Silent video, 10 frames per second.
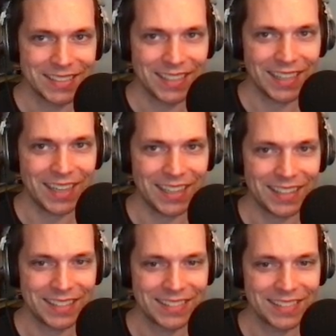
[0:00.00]
Yeah.
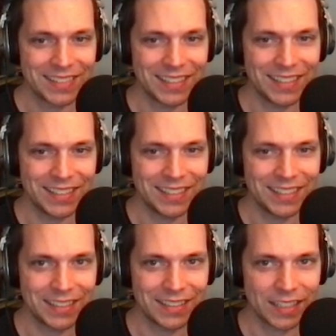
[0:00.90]
And
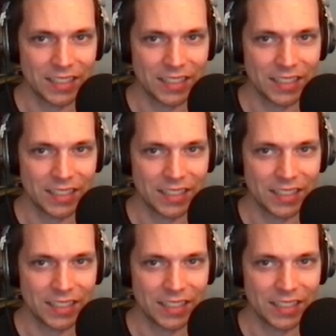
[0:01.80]
that's